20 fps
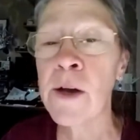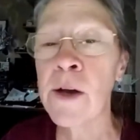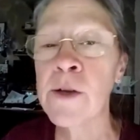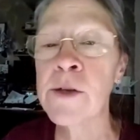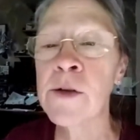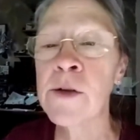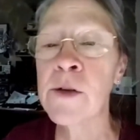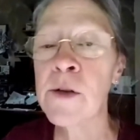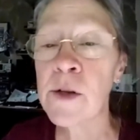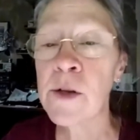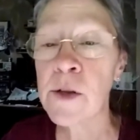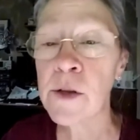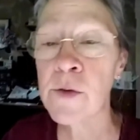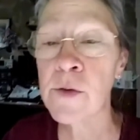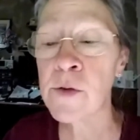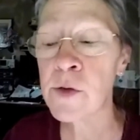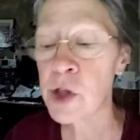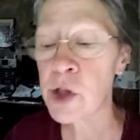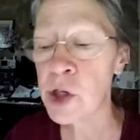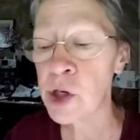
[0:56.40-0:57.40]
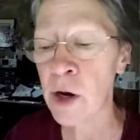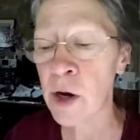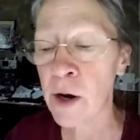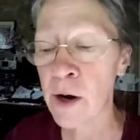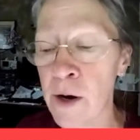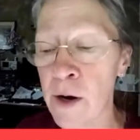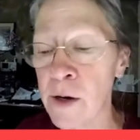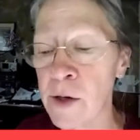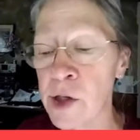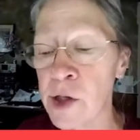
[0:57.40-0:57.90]
We also looked through
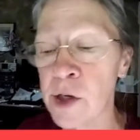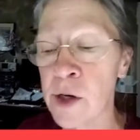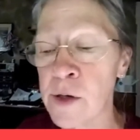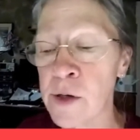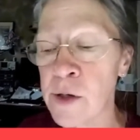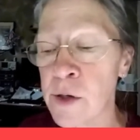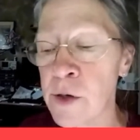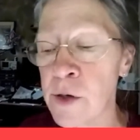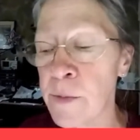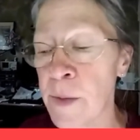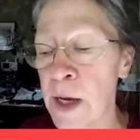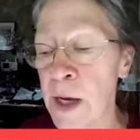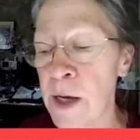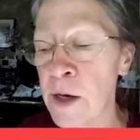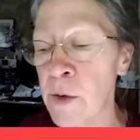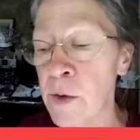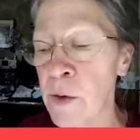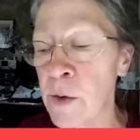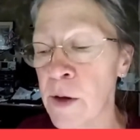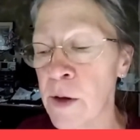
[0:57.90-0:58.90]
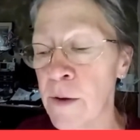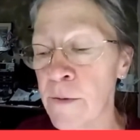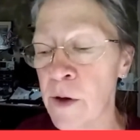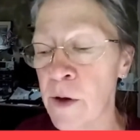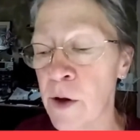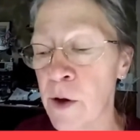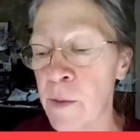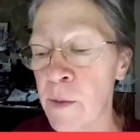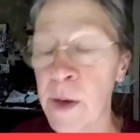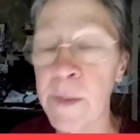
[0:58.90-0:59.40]
Jar's new
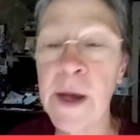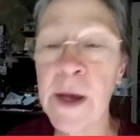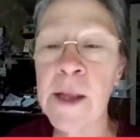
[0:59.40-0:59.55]
manual of the